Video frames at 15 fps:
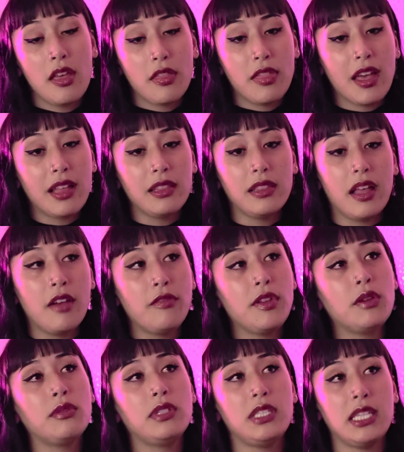that love
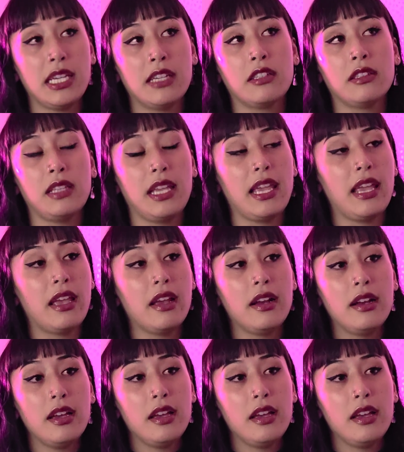you dearly